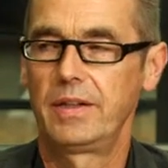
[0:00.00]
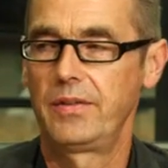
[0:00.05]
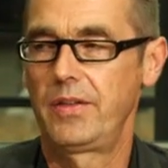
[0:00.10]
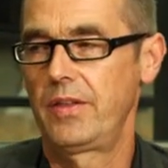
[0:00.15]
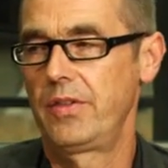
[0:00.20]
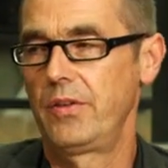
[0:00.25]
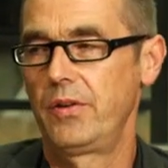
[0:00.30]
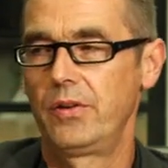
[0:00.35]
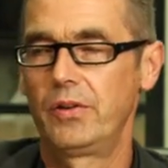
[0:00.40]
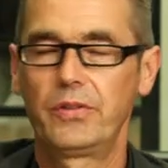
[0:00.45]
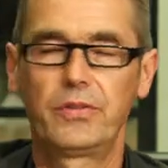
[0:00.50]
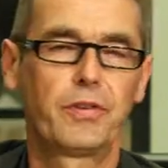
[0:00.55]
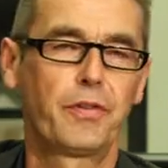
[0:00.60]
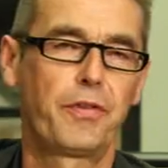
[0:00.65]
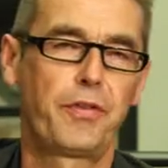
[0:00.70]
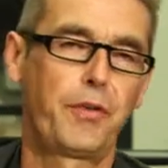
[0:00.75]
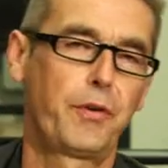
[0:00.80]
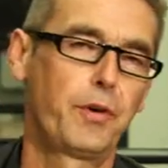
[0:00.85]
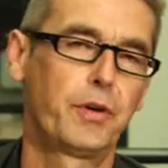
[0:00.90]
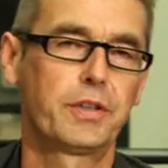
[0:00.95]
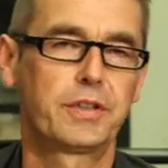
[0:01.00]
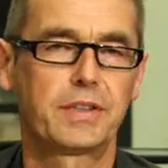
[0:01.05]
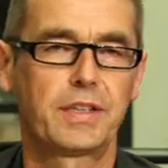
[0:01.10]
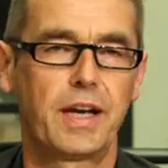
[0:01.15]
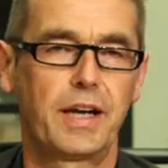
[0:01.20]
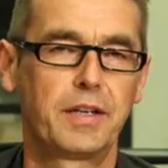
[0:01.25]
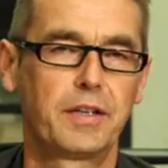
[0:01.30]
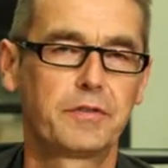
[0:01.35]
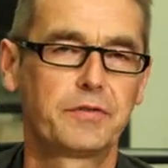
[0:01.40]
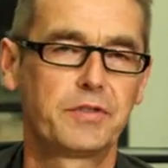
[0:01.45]
And then there's a third
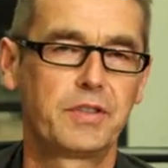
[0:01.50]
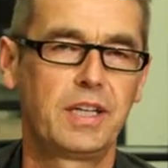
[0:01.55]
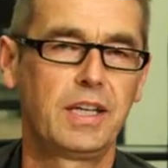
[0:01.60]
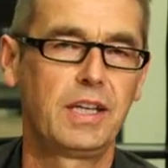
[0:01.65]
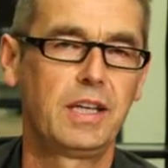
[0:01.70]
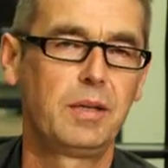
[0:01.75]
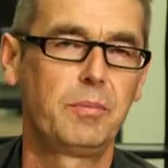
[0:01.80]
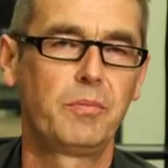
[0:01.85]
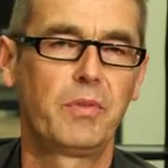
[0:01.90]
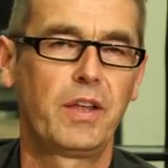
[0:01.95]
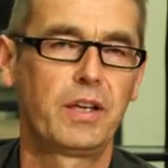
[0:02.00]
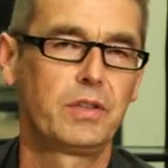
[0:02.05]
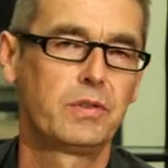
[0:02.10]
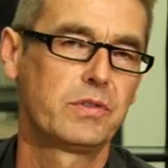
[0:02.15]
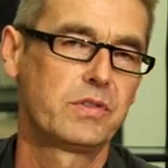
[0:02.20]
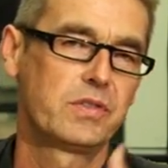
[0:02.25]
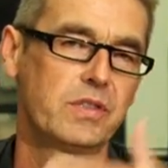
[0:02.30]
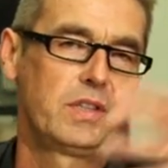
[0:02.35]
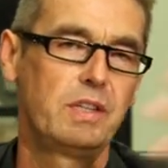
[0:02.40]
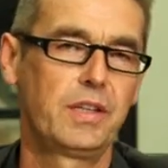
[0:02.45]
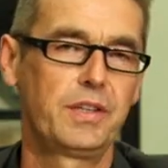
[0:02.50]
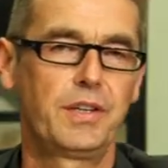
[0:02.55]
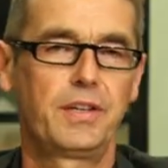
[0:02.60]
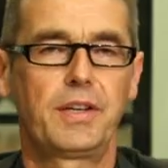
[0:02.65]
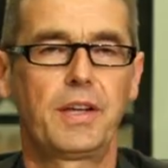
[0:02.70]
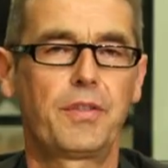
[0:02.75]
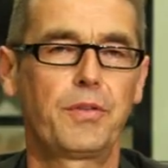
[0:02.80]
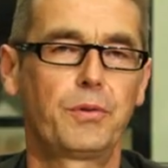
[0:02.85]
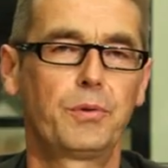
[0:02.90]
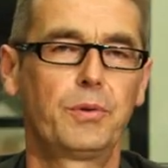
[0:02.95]
kind of team that you see in
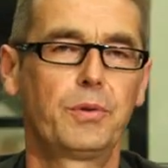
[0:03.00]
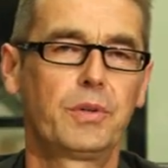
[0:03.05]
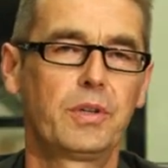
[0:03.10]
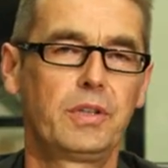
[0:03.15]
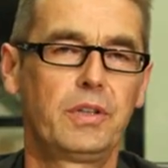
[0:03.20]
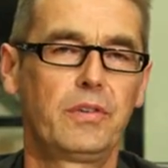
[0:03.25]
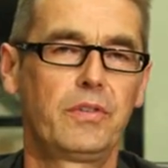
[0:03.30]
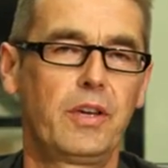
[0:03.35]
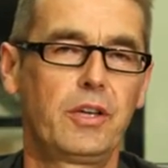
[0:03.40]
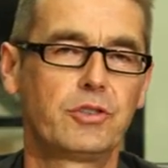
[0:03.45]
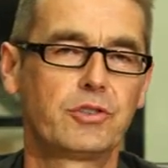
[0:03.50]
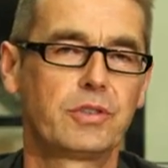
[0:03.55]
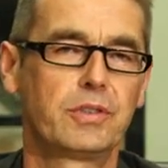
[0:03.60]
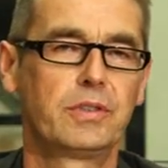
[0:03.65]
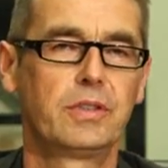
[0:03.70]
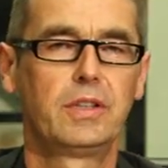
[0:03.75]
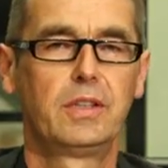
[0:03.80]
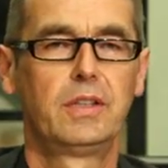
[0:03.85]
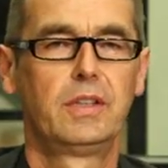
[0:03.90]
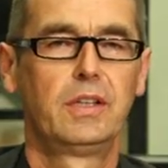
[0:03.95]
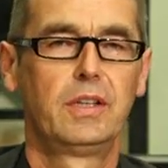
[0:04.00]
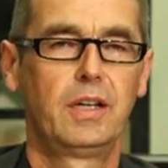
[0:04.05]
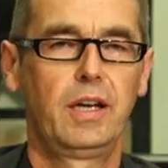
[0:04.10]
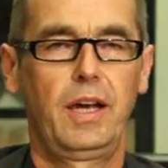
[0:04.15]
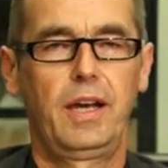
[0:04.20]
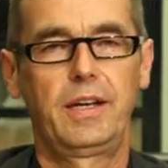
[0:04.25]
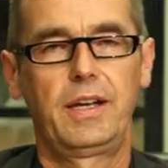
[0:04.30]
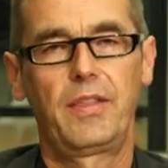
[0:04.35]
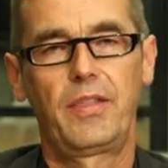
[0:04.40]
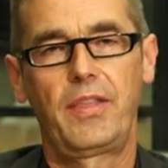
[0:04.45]
another organization,
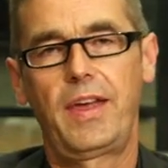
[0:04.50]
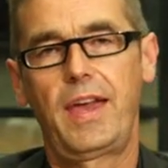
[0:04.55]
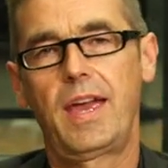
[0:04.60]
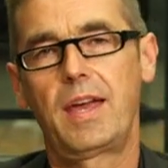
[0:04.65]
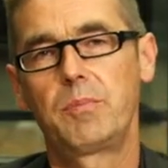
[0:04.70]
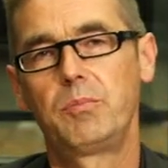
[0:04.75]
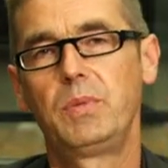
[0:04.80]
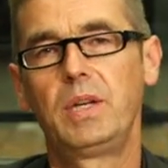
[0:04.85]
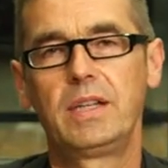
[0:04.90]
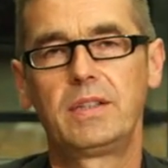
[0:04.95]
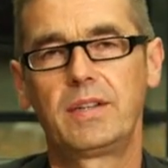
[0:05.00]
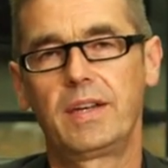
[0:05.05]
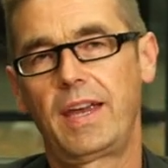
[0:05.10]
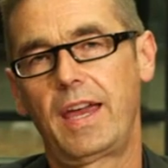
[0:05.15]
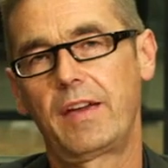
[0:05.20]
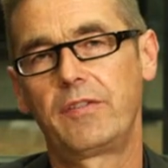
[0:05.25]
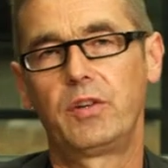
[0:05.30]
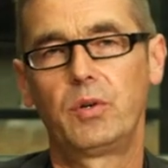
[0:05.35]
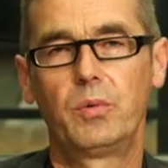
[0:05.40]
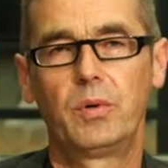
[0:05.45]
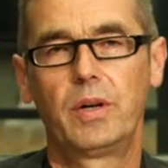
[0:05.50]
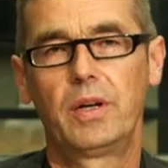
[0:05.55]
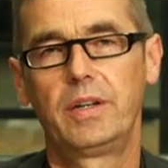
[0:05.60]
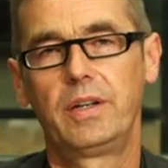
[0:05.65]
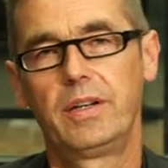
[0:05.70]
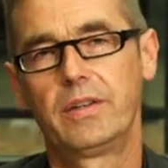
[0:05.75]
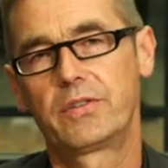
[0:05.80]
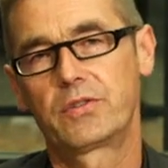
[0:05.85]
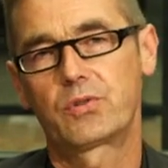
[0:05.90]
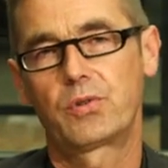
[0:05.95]
and in that meeting,
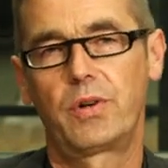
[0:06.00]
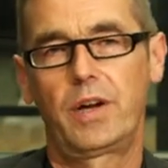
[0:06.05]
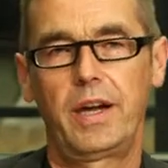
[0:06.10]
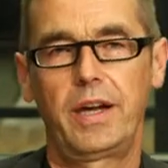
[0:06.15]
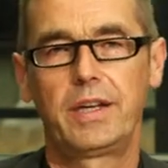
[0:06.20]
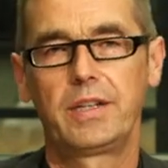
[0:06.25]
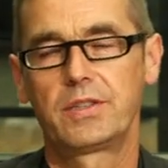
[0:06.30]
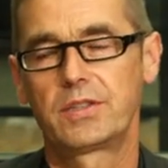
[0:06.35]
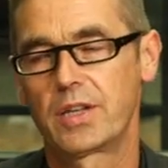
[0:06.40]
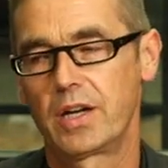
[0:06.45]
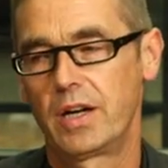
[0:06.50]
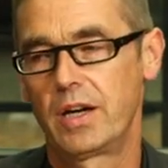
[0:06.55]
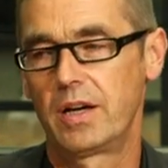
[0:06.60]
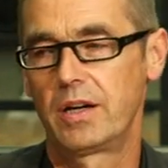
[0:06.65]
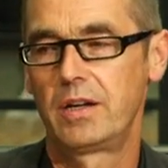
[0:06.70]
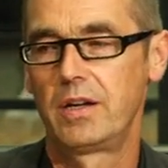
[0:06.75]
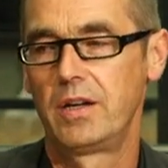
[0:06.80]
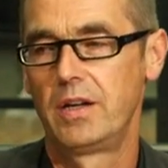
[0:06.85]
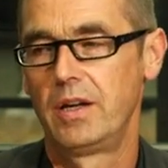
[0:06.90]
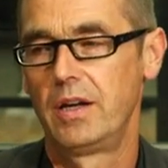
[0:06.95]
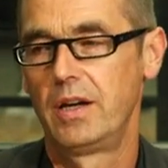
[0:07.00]
everyone is trying to